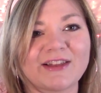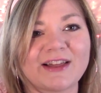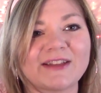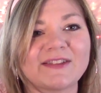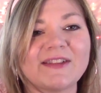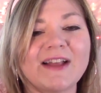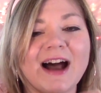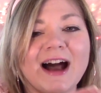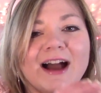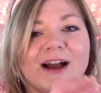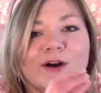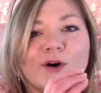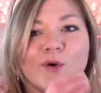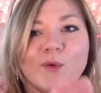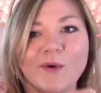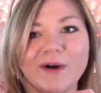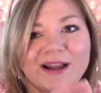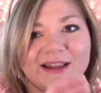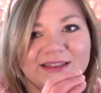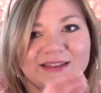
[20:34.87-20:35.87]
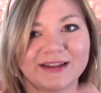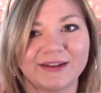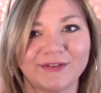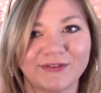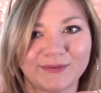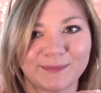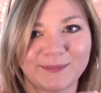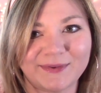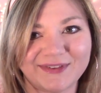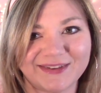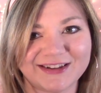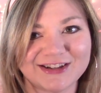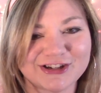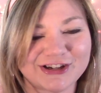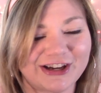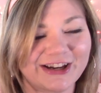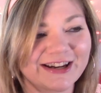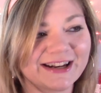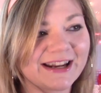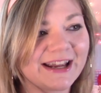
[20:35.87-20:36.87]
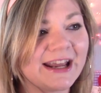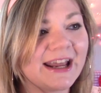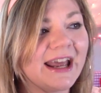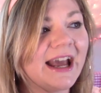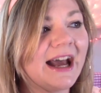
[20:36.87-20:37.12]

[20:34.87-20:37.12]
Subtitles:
Like, not quite this position.